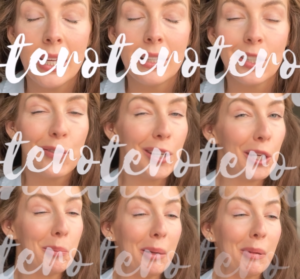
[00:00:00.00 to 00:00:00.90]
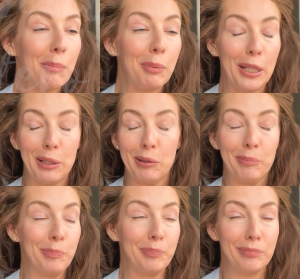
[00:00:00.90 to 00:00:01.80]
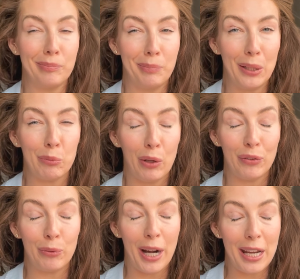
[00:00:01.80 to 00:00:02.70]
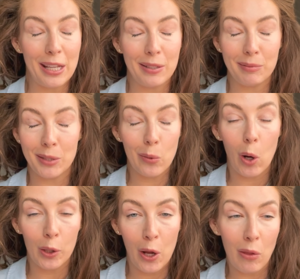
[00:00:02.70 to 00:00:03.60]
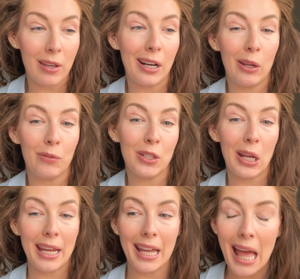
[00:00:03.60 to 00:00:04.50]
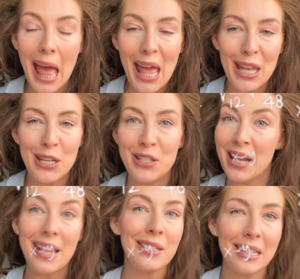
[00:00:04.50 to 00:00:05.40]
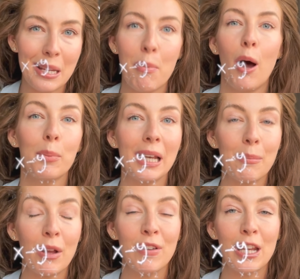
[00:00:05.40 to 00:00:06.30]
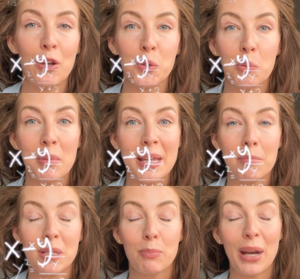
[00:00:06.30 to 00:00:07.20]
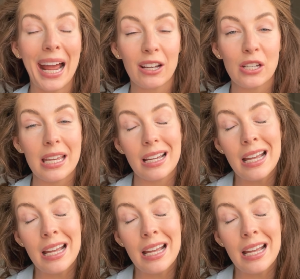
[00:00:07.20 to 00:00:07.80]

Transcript: This video might be a bit rough and ready. You all know that I love to densely populate my videos with memes, but actually